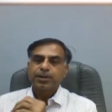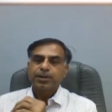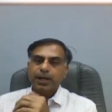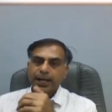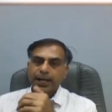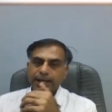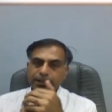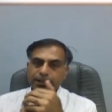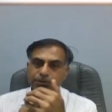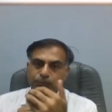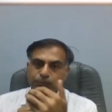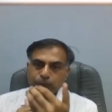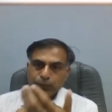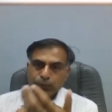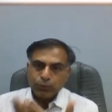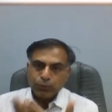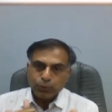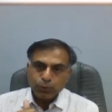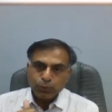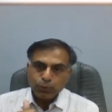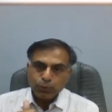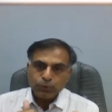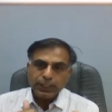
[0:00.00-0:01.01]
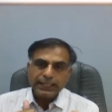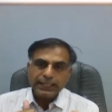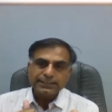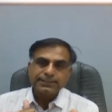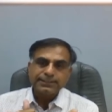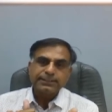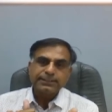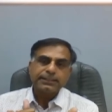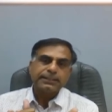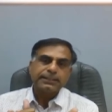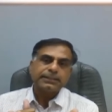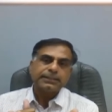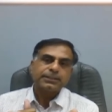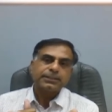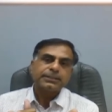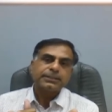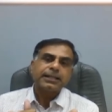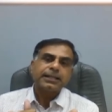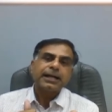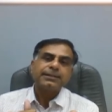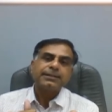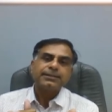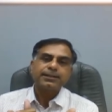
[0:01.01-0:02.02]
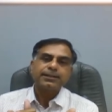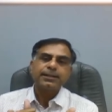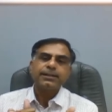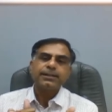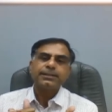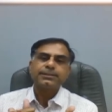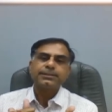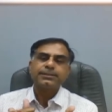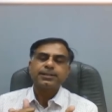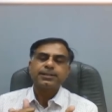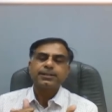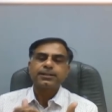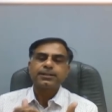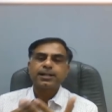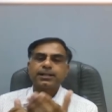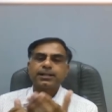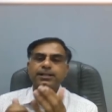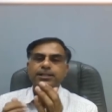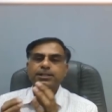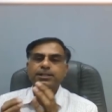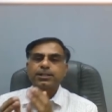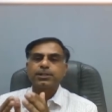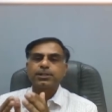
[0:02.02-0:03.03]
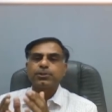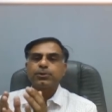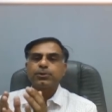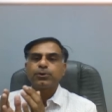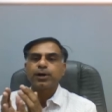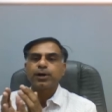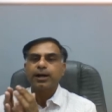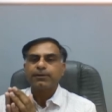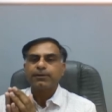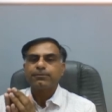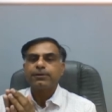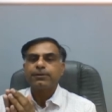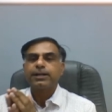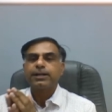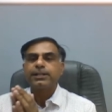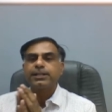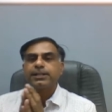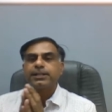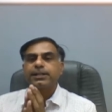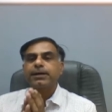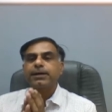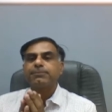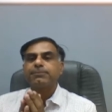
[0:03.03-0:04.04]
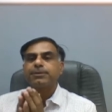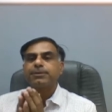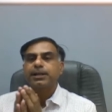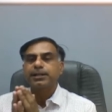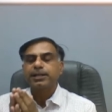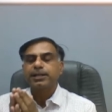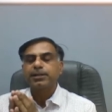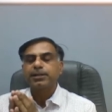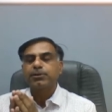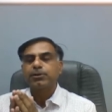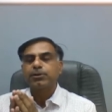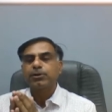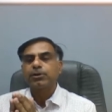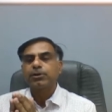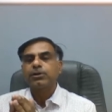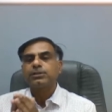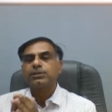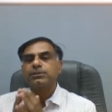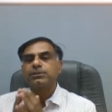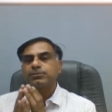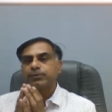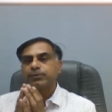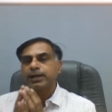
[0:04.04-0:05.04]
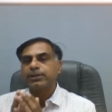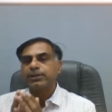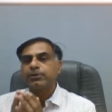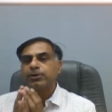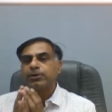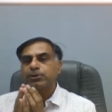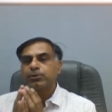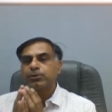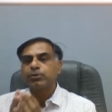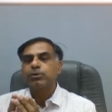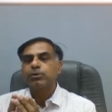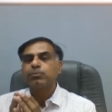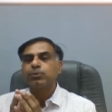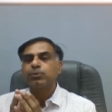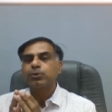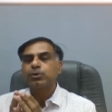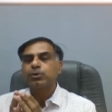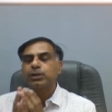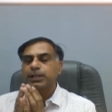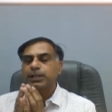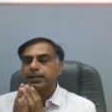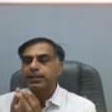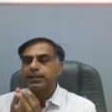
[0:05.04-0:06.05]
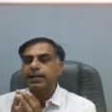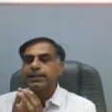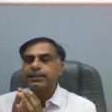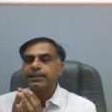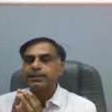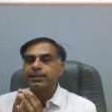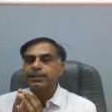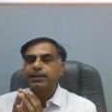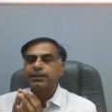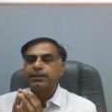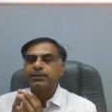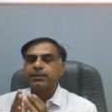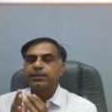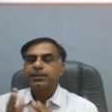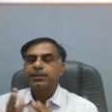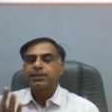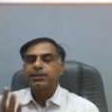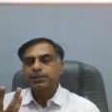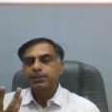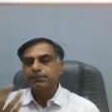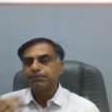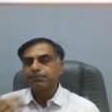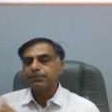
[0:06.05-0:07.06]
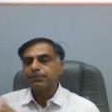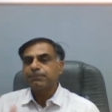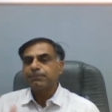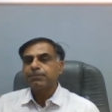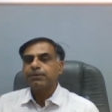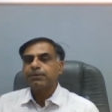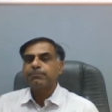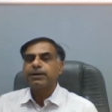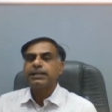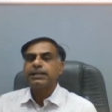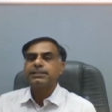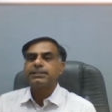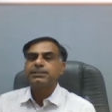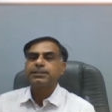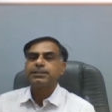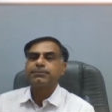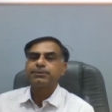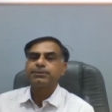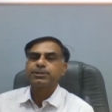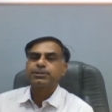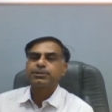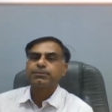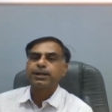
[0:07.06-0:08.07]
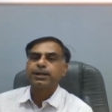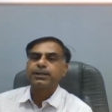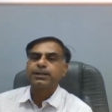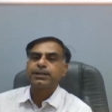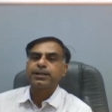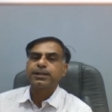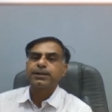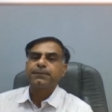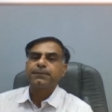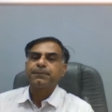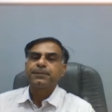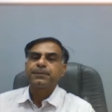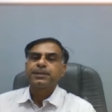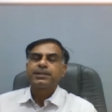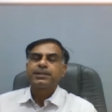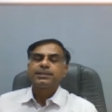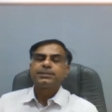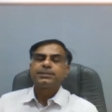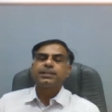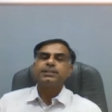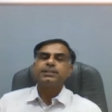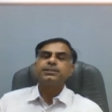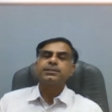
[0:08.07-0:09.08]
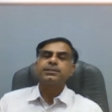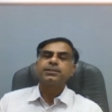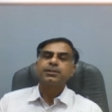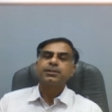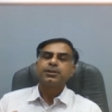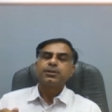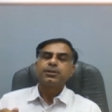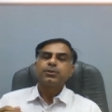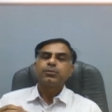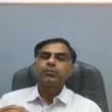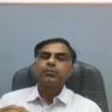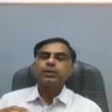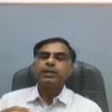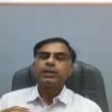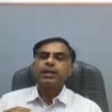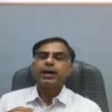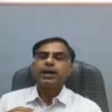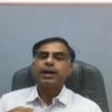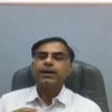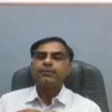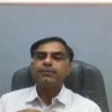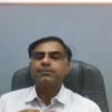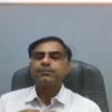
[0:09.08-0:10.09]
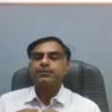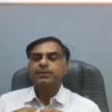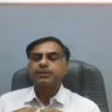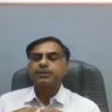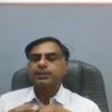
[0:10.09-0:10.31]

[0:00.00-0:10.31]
and through that, that real estate transaction you have any capital gain or loss, why not to report in ITR? Some people might say, Mr. Bhatia, since we have